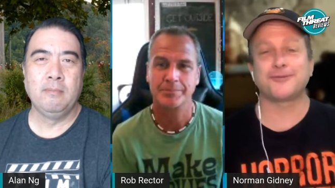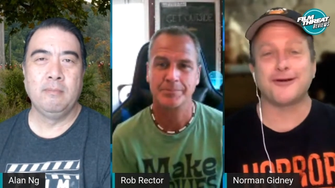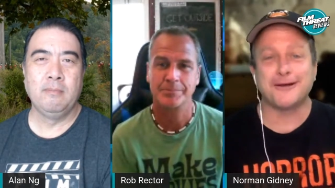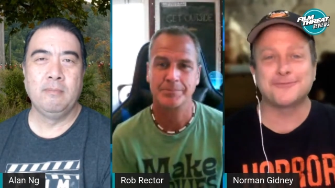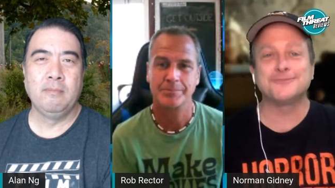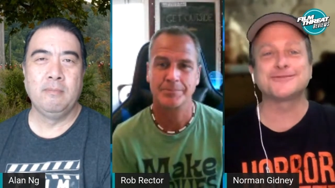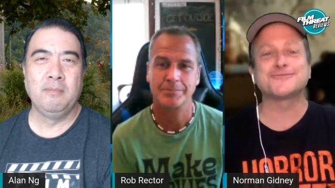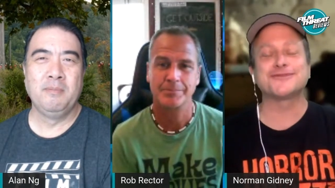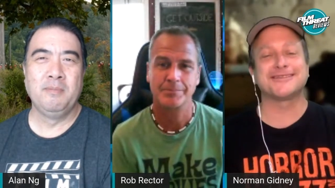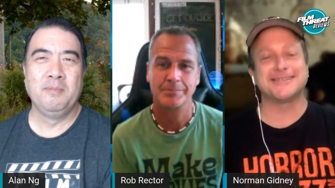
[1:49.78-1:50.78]
Speaker 1: problems
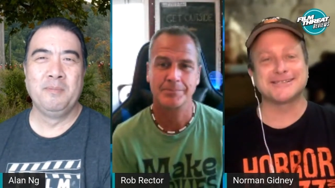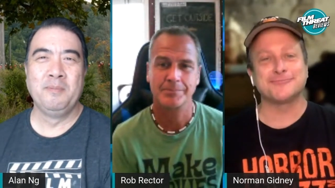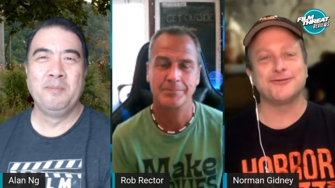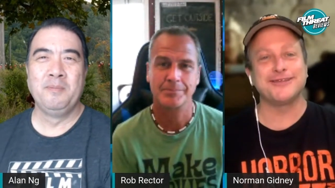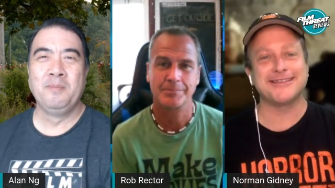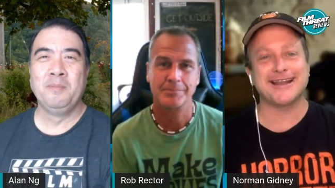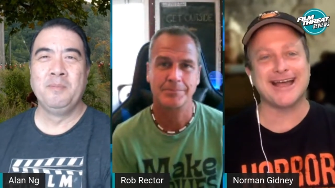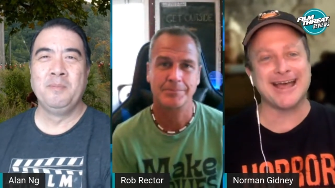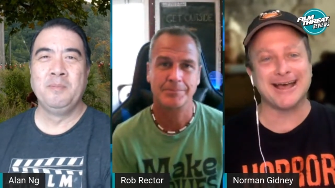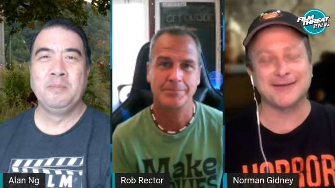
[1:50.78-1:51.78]
with this movie that
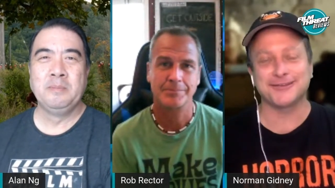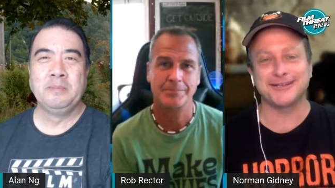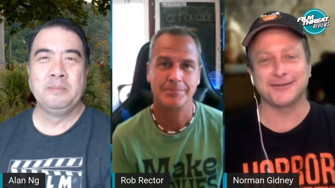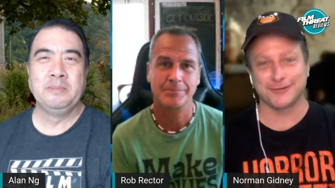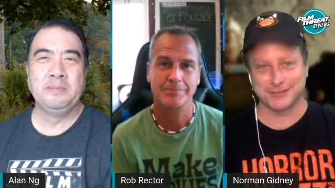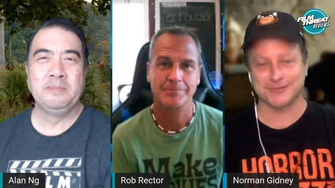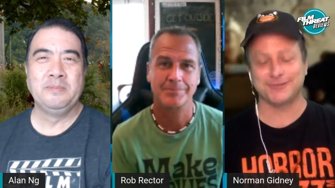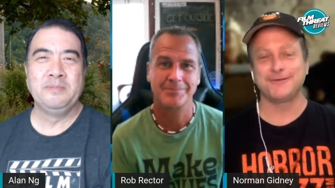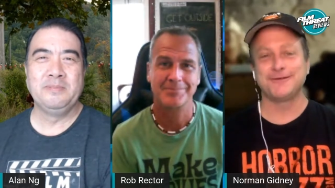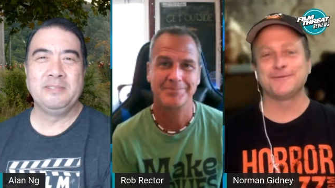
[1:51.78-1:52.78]
I had with the
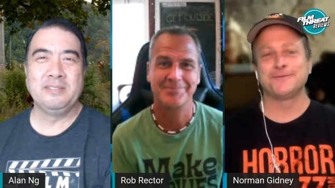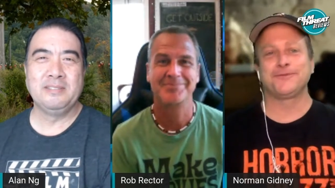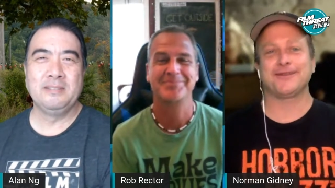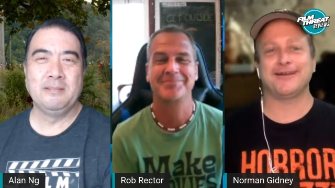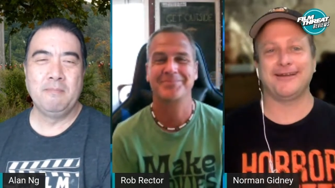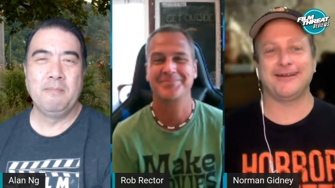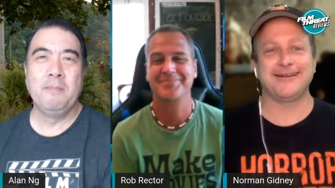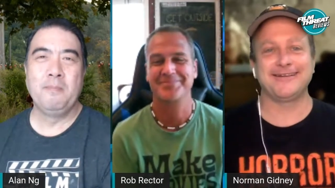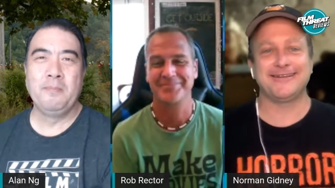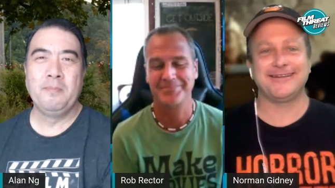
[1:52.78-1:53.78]
original,
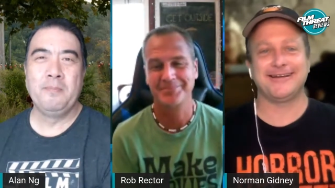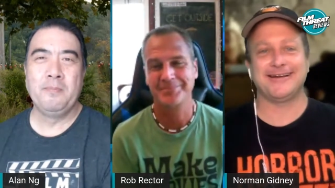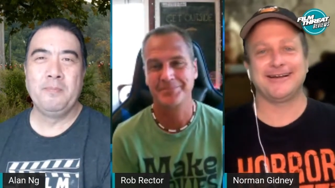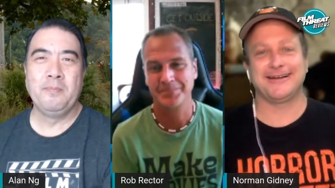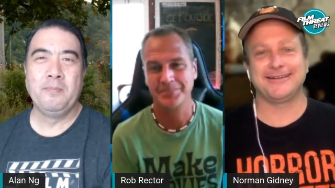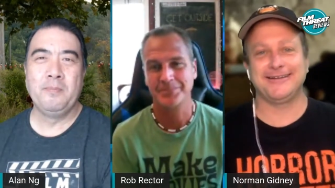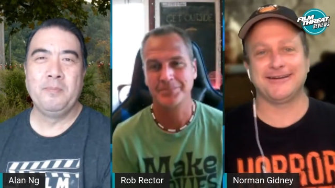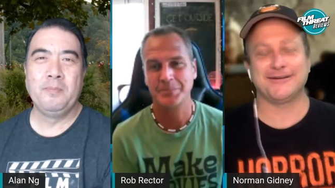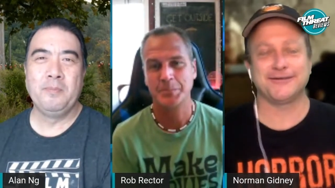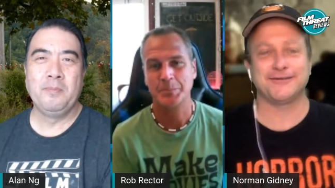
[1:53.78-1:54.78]
and uh,
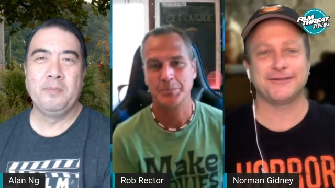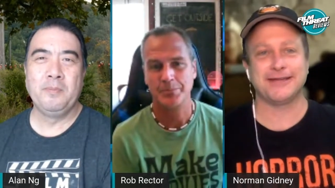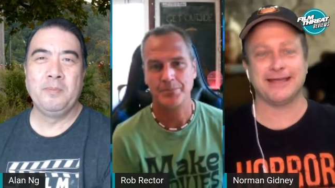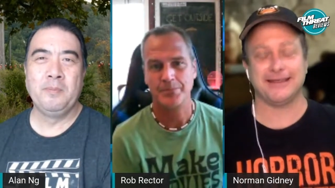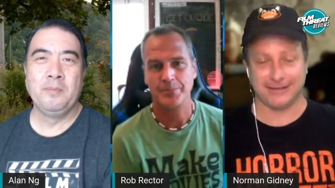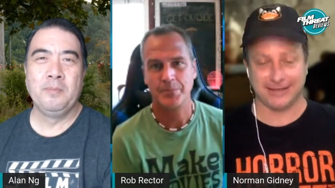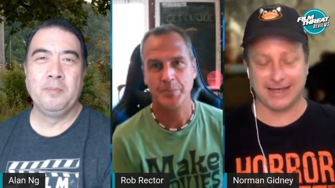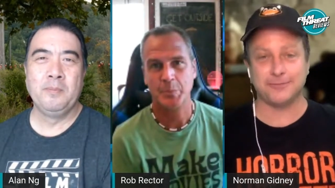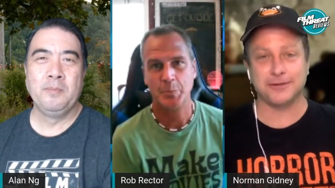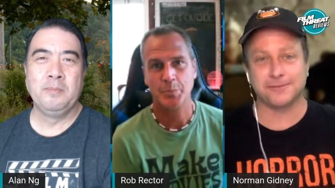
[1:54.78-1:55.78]
you know the the
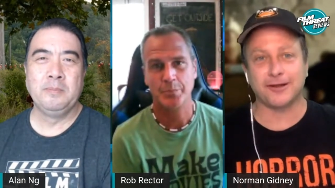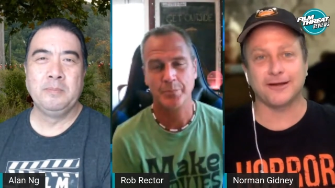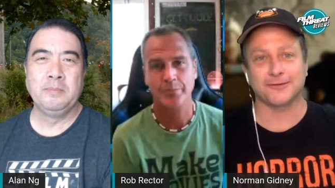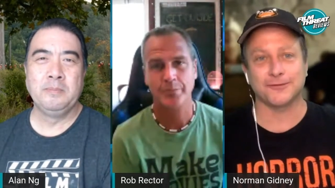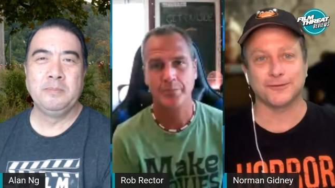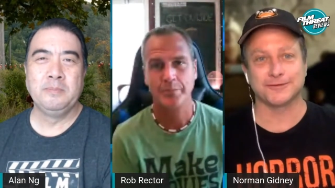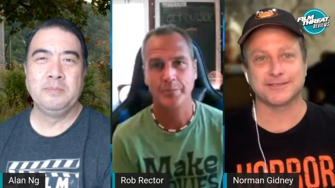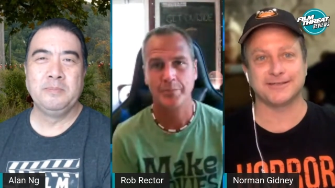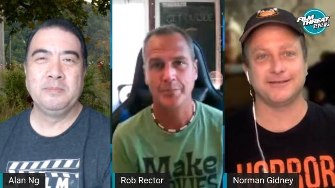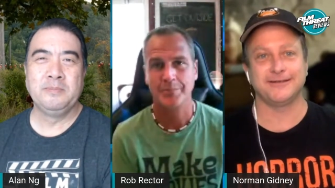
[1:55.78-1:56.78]
gaping plot
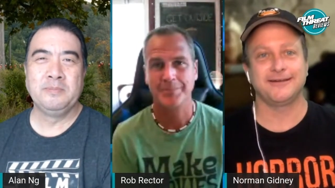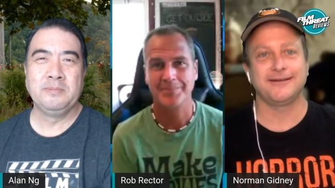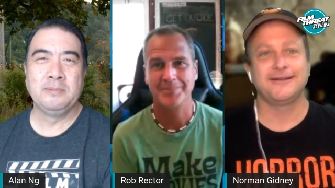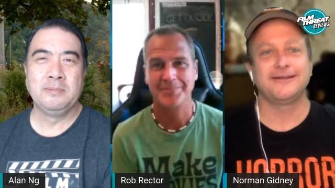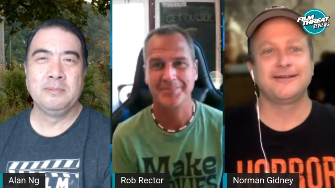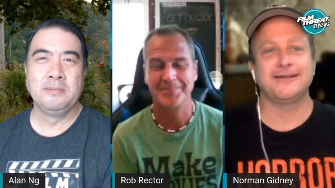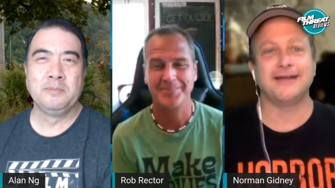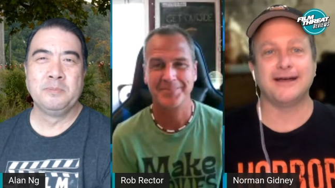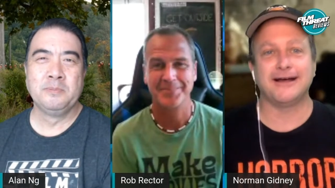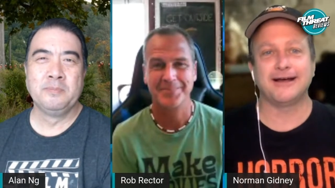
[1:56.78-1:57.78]
holes and
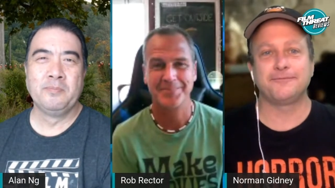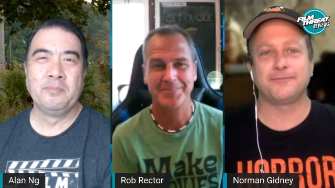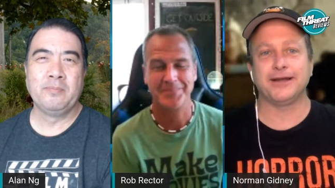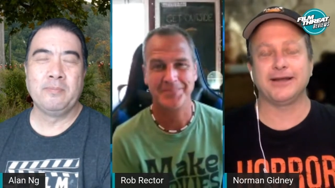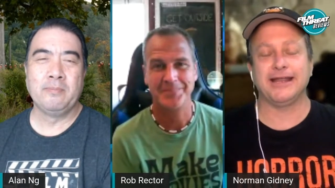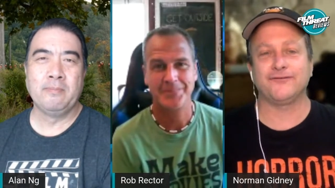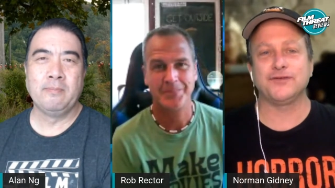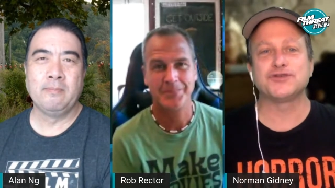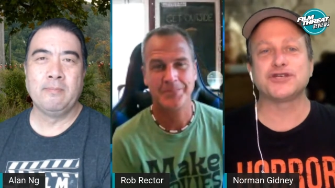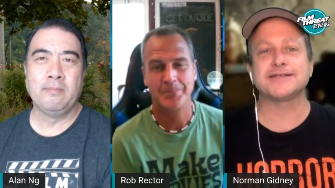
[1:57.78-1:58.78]
uh, but if
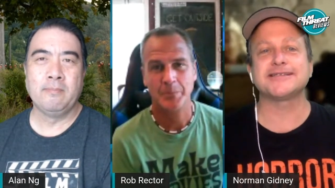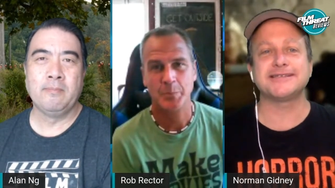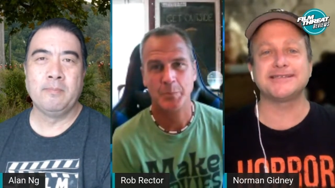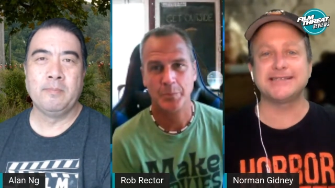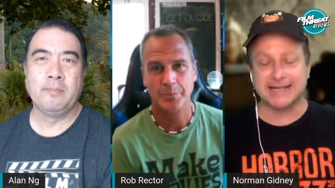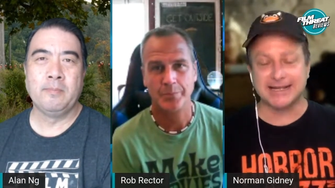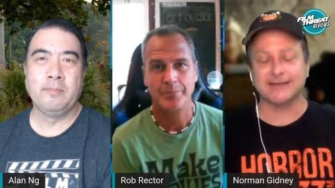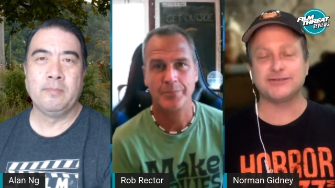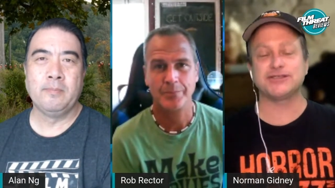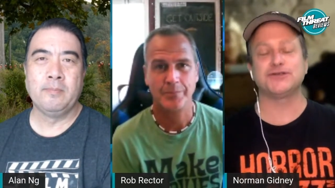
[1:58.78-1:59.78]
you just
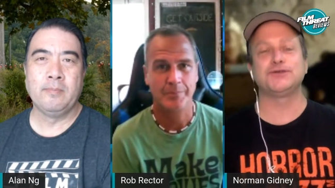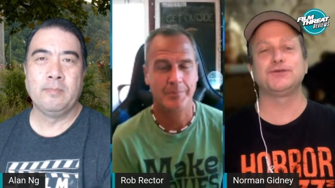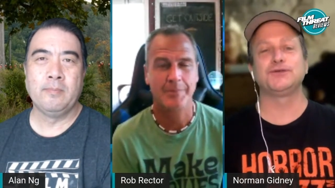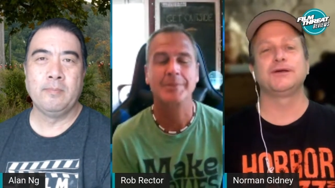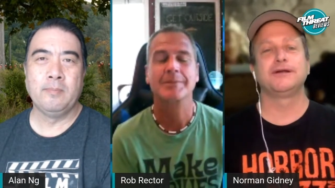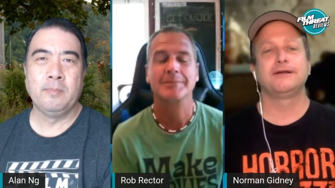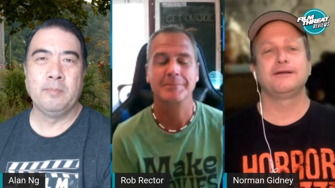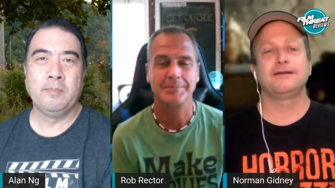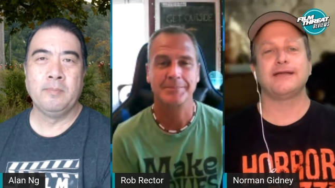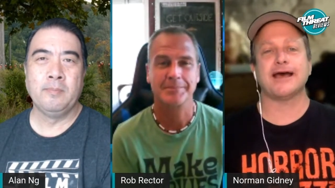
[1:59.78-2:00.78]
stick to
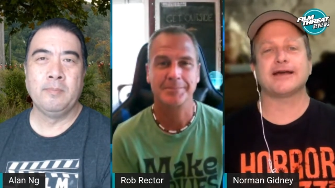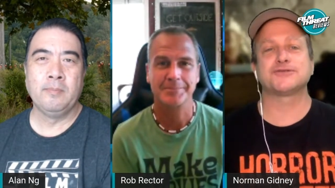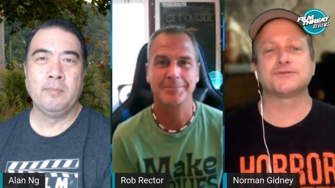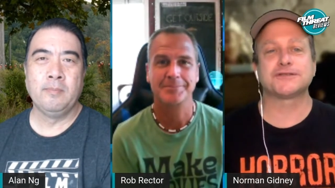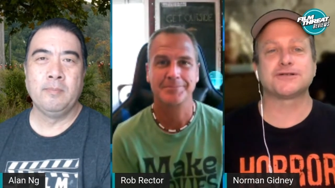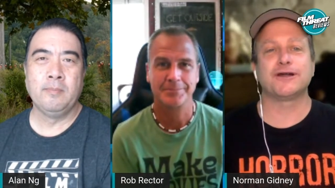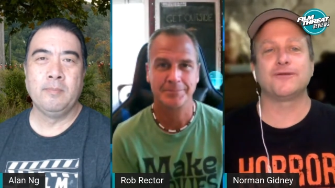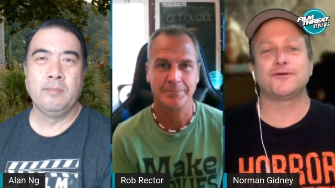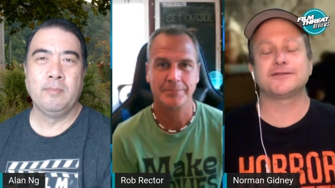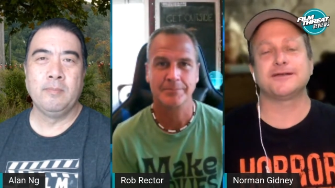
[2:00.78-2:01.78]
the actual
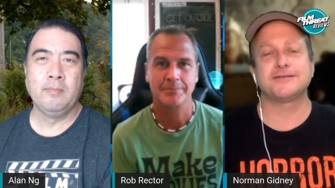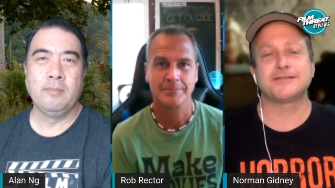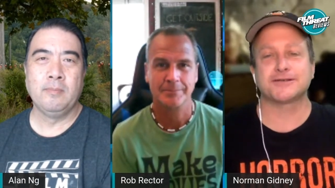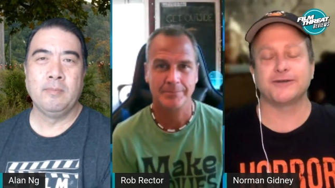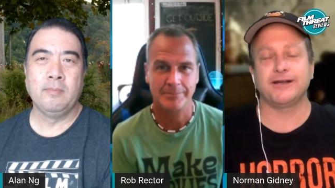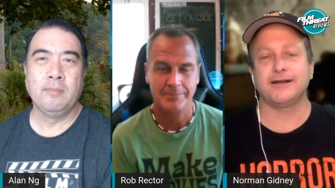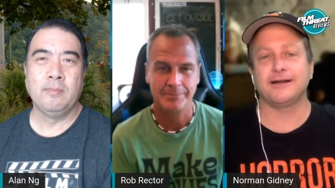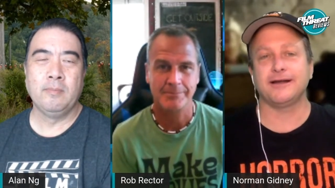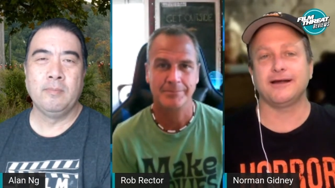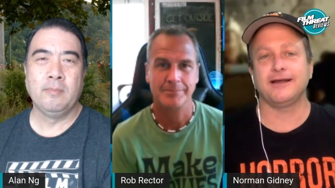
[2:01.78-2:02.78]
story and what's on screen,